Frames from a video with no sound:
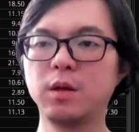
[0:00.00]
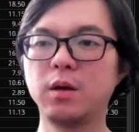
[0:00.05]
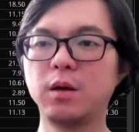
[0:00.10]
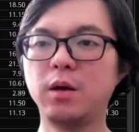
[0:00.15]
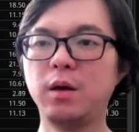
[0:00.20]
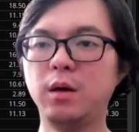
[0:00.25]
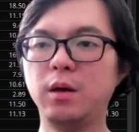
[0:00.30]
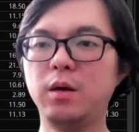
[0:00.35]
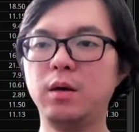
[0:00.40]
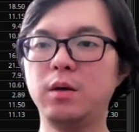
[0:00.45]

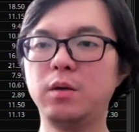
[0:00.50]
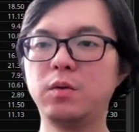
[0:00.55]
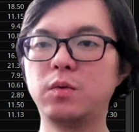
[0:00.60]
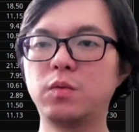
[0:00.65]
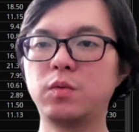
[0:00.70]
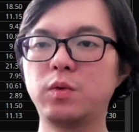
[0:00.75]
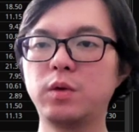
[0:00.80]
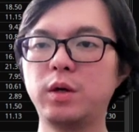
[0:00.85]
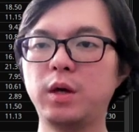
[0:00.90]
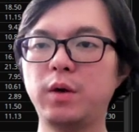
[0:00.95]
and
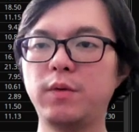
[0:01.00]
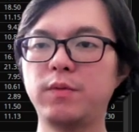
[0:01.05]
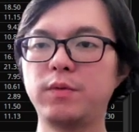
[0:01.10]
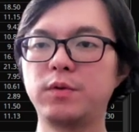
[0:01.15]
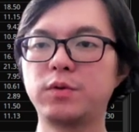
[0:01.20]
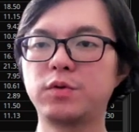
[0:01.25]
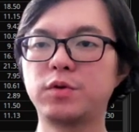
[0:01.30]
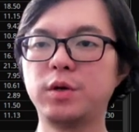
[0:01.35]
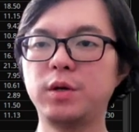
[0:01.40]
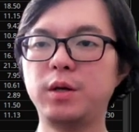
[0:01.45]
we have a
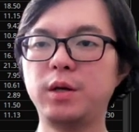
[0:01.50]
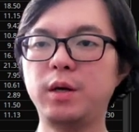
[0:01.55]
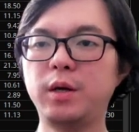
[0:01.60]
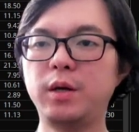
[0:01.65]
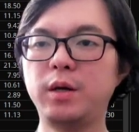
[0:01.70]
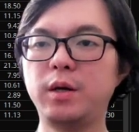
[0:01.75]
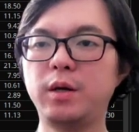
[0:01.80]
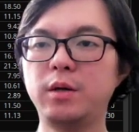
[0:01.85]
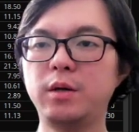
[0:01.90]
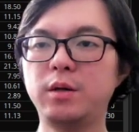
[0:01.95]
trend
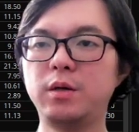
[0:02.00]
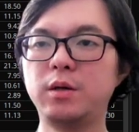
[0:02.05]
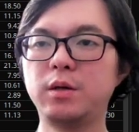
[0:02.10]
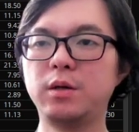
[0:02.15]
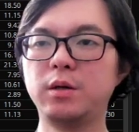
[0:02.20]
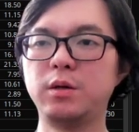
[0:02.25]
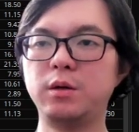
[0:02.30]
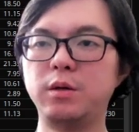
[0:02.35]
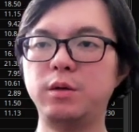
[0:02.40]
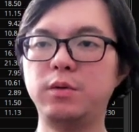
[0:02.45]
line on
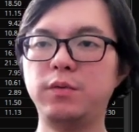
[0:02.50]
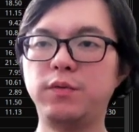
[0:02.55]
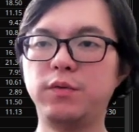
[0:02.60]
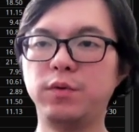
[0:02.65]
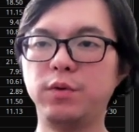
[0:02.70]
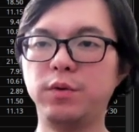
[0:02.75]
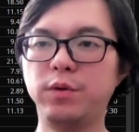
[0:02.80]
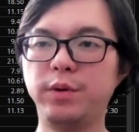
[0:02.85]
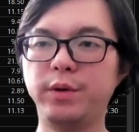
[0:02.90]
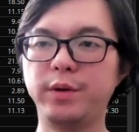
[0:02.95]
here
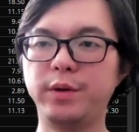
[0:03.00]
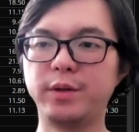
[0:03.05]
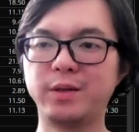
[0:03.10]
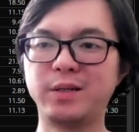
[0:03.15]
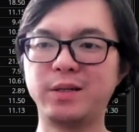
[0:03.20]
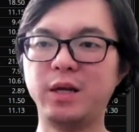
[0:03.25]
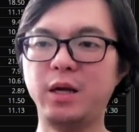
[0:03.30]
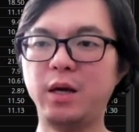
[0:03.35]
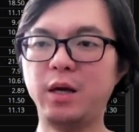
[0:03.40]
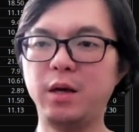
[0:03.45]
for the
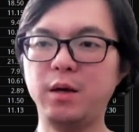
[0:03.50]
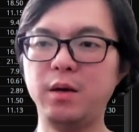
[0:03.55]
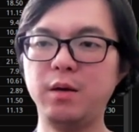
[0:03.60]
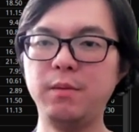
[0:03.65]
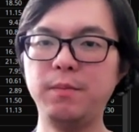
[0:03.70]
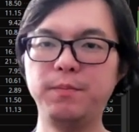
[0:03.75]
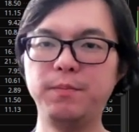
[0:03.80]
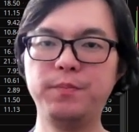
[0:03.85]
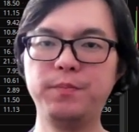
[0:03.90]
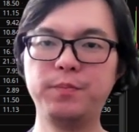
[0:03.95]
day.
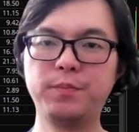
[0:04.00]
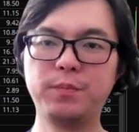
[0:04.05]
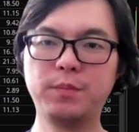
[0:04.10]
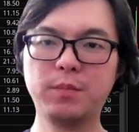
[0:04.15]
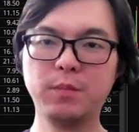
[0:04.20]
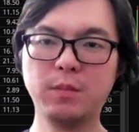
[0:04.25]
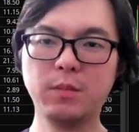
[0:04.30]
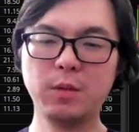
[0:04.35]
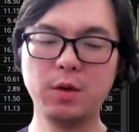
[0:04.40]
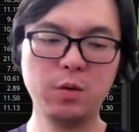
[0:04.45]

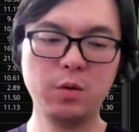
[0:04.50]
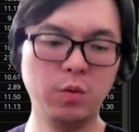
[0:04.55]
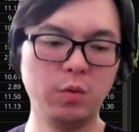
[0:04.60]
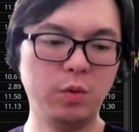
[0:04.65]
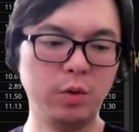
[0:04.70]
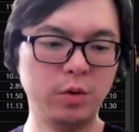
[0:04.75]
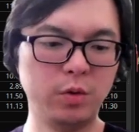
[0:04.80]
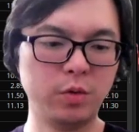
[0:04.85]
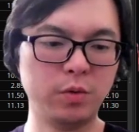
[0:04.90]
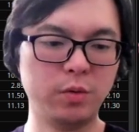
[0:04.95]

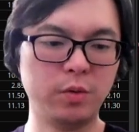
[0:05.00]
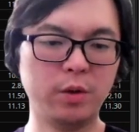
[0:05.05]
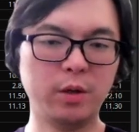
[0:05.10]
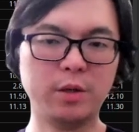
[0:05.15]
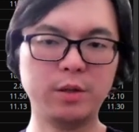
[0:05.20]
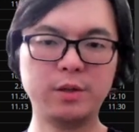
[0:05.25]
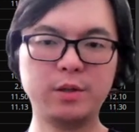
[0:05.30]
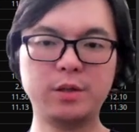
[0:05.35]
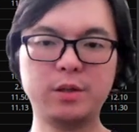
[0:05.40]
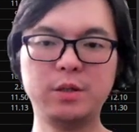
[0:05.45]
We do
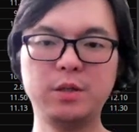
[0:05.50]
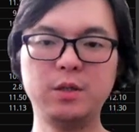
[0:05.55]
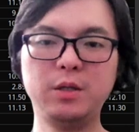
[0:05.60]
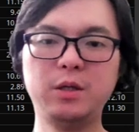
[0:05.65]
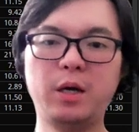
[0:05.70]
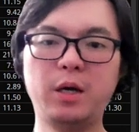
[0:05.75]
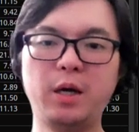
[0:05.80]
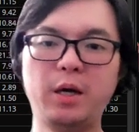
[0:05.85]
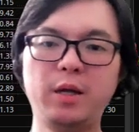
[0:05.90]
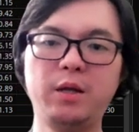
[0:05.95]
not
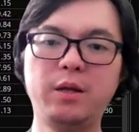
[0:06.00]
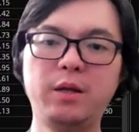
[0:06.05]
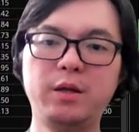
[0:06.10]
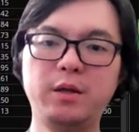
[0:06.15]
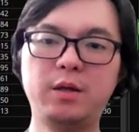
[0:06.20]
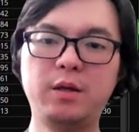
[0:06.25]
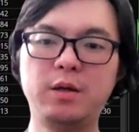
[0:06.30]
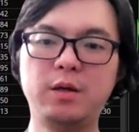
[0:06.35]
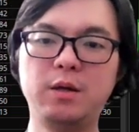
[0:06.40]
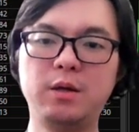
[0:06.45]
see
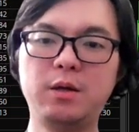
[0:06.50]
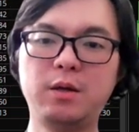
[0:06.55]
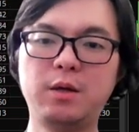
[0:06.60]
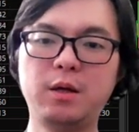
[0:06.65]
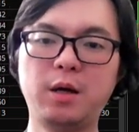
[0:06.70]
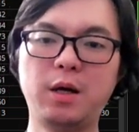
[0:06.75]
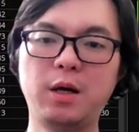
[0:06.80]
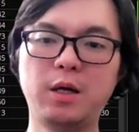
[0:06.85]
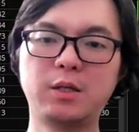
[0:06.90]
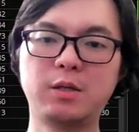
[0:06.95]
anything
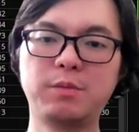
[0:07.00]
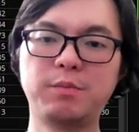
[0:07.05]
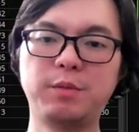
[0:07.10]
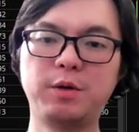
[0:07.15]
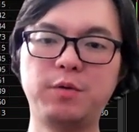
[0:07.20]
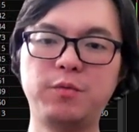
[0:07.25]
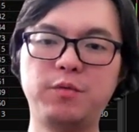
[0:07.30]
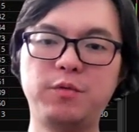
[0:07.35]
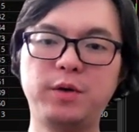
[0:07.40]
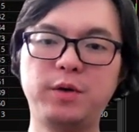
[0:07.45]
has
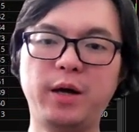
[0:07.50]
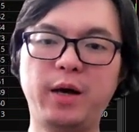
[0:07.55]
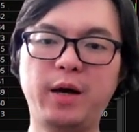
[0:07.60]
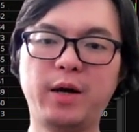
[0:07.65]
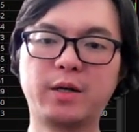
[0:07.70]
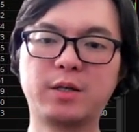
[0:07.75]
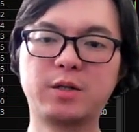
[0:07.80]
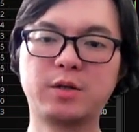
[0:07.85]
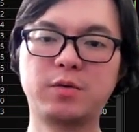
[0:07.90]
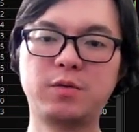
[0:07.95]
been
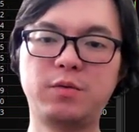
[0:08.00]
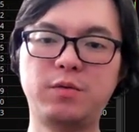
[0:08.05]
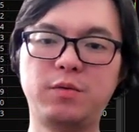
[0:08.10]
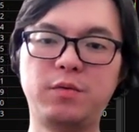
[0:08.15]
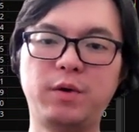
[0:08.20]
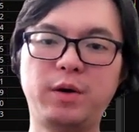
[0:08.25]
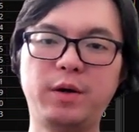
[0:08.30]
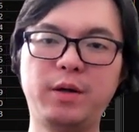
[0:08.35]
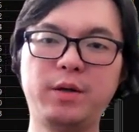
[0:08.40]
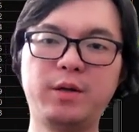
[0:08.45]
react
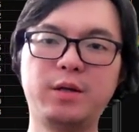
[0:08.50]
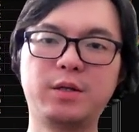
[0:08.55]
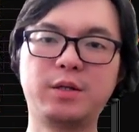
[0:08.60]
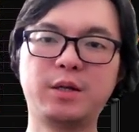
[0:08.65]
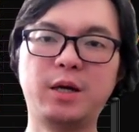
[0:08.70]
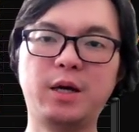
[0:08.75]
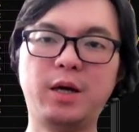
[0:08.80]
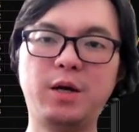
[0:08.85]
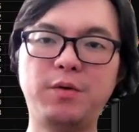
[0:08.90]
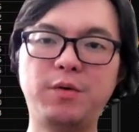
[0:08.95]
right this
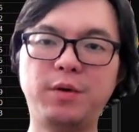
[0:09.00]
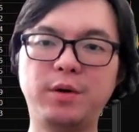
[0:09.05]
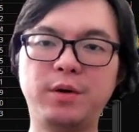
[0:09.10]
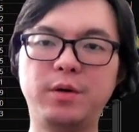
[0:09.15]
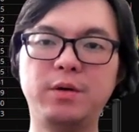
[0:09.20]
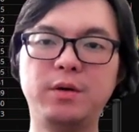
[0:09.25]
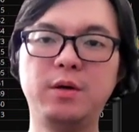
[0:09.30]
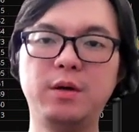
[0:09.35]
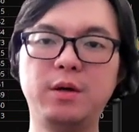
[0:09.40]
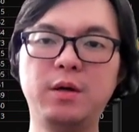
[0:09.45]

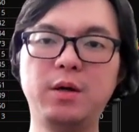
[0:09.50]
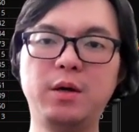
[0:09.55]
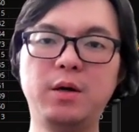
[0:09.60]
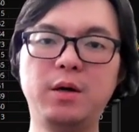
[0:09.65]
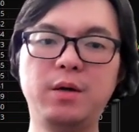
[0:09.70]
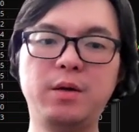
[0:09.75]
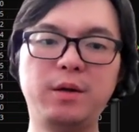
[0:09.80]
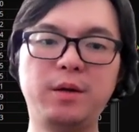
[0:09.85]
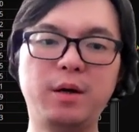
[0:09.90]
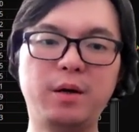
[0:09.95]
area,
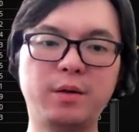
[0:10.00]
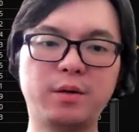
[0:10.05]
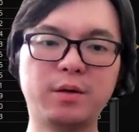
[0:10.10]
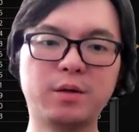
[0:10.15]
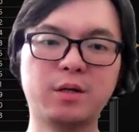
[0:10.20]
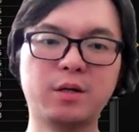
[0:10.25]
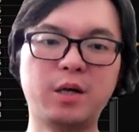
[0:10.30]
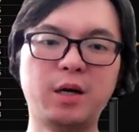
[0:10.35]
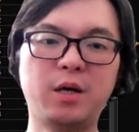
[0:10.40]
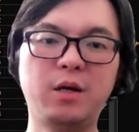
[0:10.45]
not the
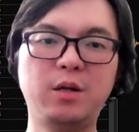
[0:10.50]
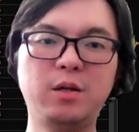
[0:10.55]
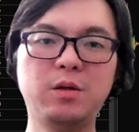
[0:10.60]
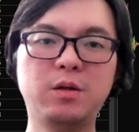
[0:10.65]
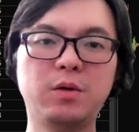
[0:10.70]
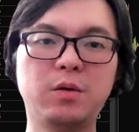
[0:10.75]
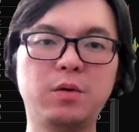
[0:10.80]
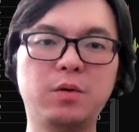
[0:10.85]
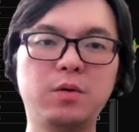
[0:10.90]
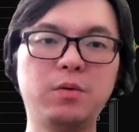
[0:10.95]

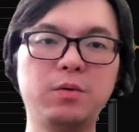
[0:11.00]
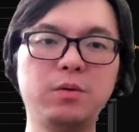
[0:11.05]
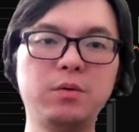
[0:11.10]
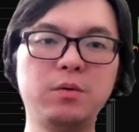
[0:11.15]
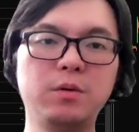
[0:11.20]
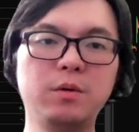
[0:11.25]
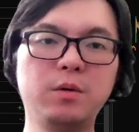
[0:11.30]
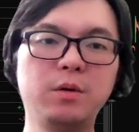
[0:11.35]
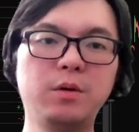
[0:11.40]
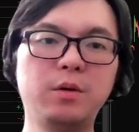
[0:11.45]
candle,
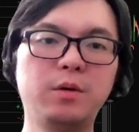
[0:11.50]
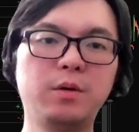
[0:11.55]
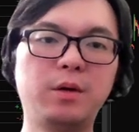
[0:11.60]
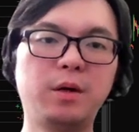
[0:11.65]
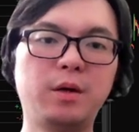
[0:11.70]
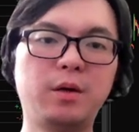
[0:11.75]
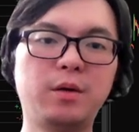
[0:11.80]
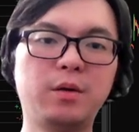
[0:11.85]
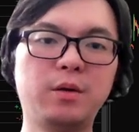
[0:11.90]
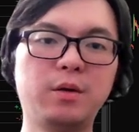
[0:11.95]

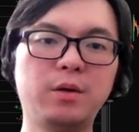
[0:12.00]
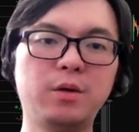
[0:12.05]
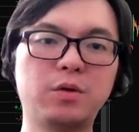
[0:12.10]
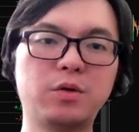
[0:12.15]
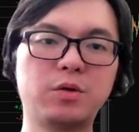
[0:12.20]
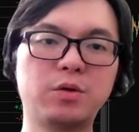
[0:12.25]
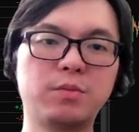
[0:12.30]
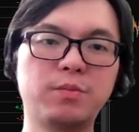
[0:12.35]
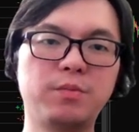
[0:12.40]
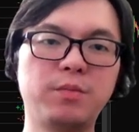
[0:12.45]
not the
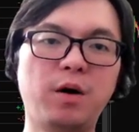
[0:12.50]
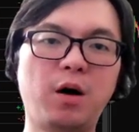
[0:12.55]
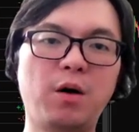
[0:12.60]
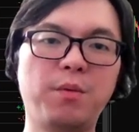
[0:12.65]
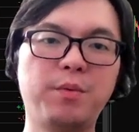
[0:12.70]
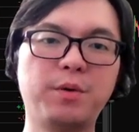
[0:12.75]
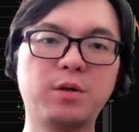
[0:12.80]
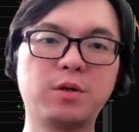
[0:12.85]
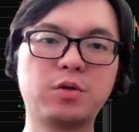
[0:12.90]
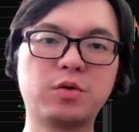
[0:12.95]

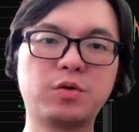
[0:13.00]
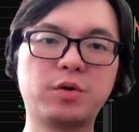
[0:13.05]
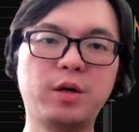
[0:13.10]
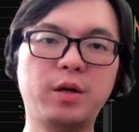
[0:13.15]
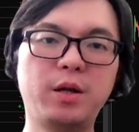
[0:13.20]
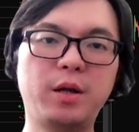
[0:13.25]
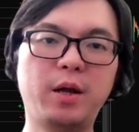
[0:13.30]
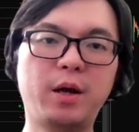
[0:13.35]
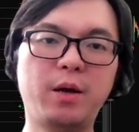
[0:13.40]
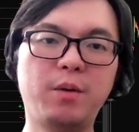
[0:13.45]
obvious
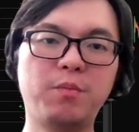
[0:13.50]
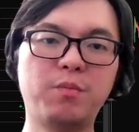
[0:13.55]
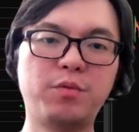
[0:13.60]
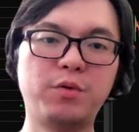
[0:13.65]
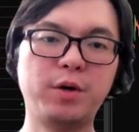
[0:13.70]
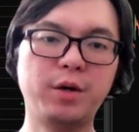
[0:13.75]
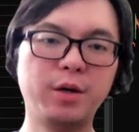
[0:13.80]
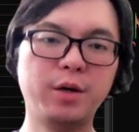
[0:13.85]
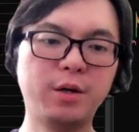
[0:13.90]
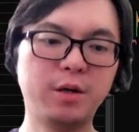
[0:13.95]
trend line
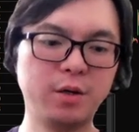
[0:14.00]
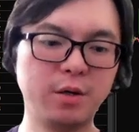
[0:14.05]
break,